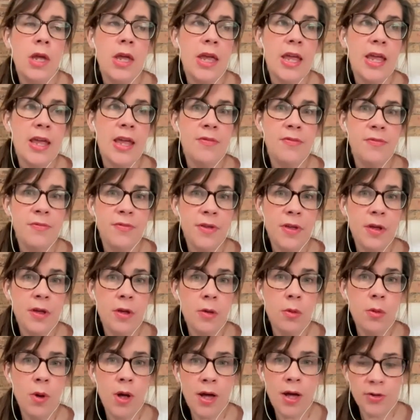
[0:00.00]
If
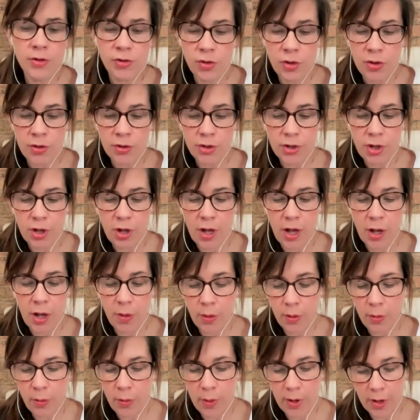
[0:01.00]
you are drawn to cut
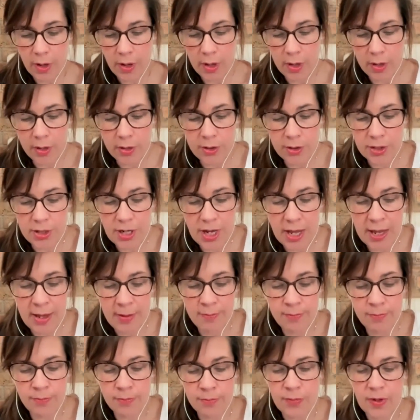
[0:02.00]
out a word,
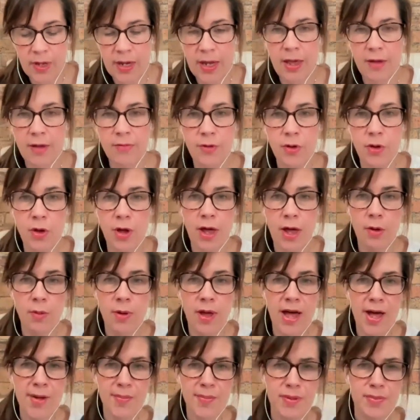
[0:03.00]
like I've cut out
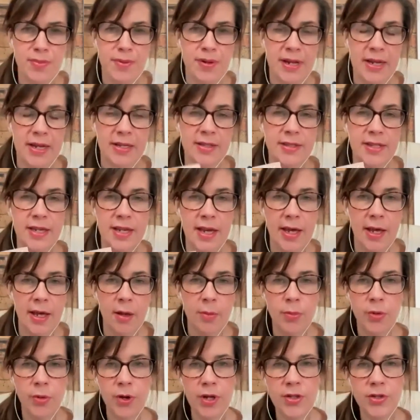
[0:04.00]
happy place
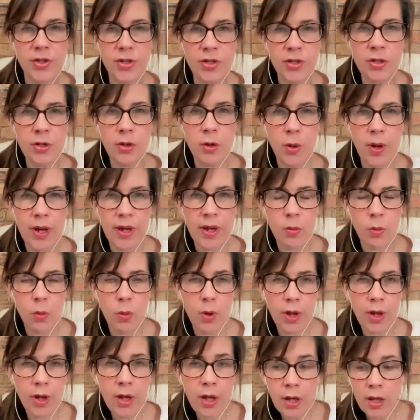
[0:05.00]
here, but it doesn't quite
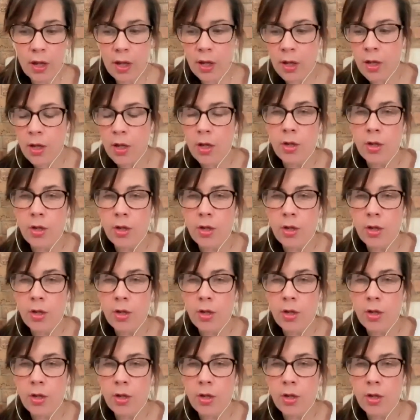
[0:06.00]
work,